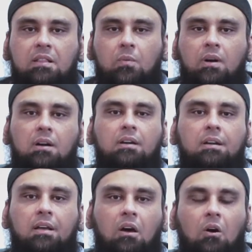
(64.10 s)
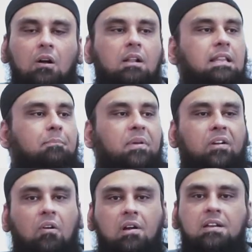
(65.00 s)
in the world. All their
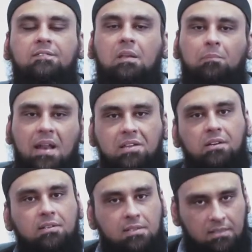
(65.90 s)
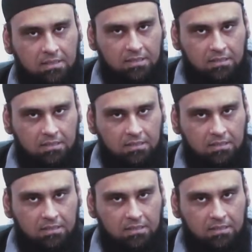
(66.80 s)
prerogatives and pleasures.